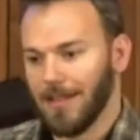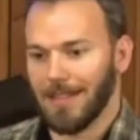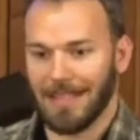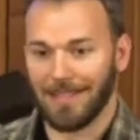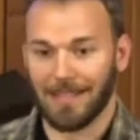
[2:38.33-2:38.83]

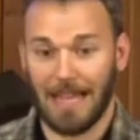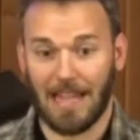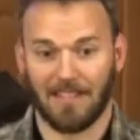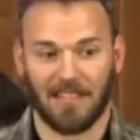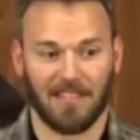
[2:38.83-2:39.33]
Well, this
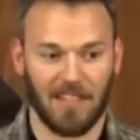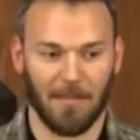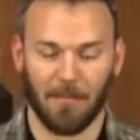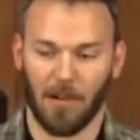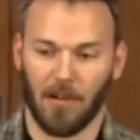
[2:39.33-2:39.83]
last
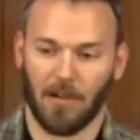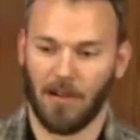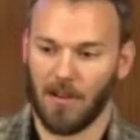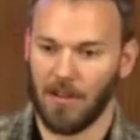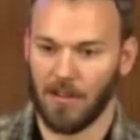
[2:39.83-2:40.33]
December,
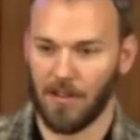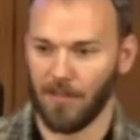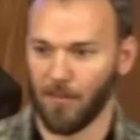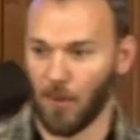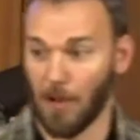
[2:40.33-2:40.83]

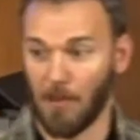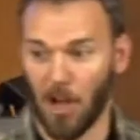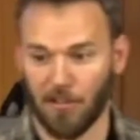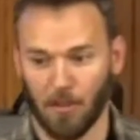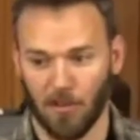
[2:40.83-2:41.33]
with
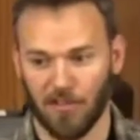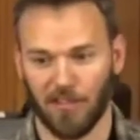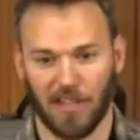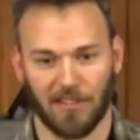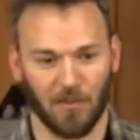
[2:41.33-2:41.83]
Abolish Abortion
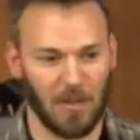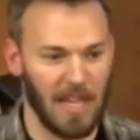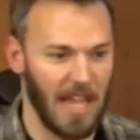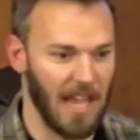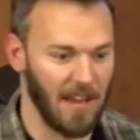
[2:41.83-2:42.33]
Texas, we
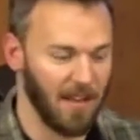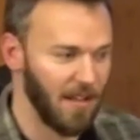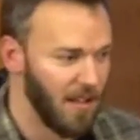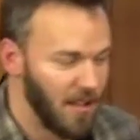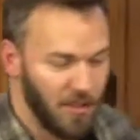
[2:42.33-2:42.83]
had
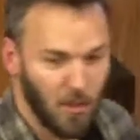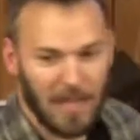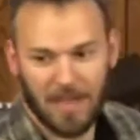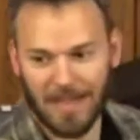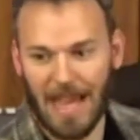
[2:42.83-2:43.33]

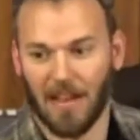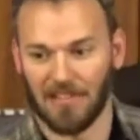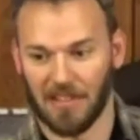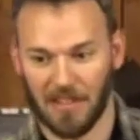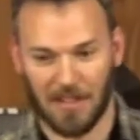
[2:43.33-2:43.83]

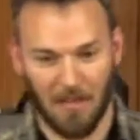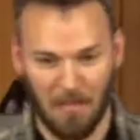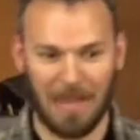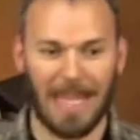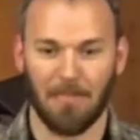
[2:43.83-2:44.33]
3,000
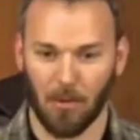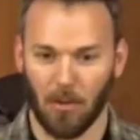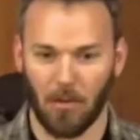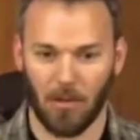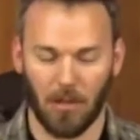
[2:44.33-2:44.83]

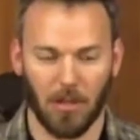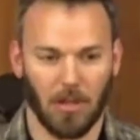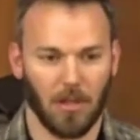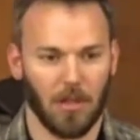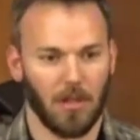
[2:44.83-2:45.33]
people
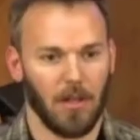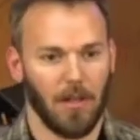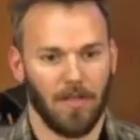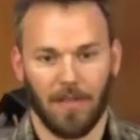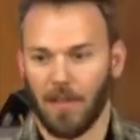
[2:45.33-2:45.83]

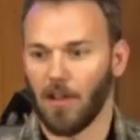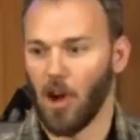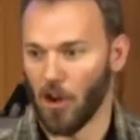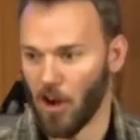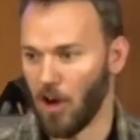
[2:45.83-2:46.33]

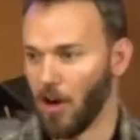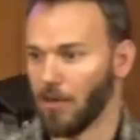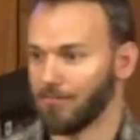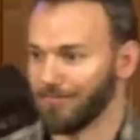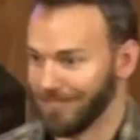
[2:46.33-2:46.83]
on
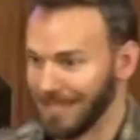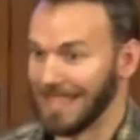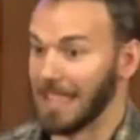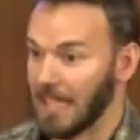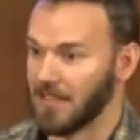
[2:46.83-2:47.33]
our
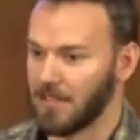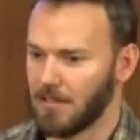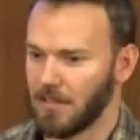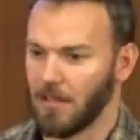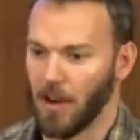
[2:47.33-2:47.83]
list,
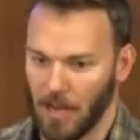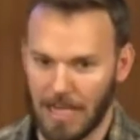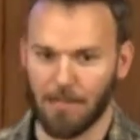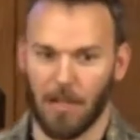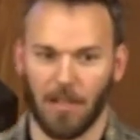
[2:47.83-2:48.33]
on our
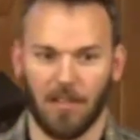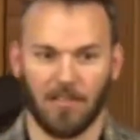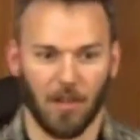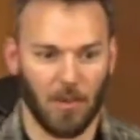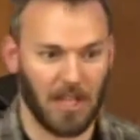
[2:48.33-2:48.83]
email
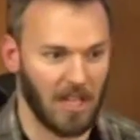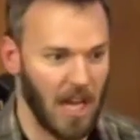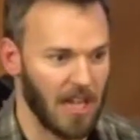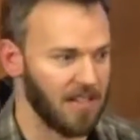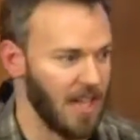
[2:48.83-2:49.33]
list, that we could
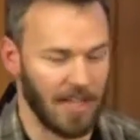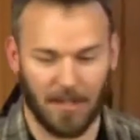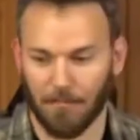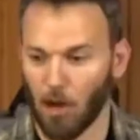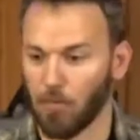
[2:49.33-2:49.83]
contact
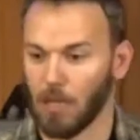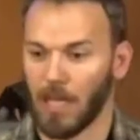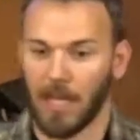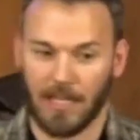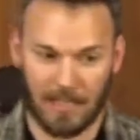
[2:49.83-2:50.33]
and
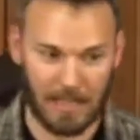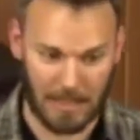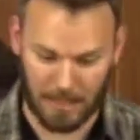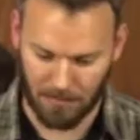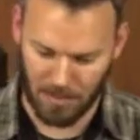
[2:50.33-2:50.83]
mobilize and
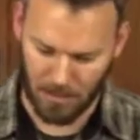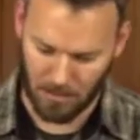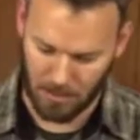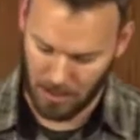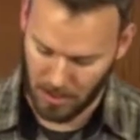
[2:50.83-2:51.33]
get them to
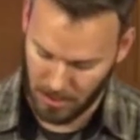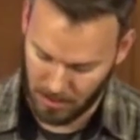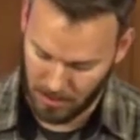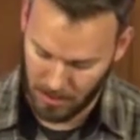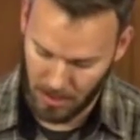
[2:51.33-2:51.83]
do
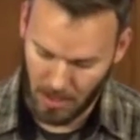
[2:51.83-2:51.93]
things.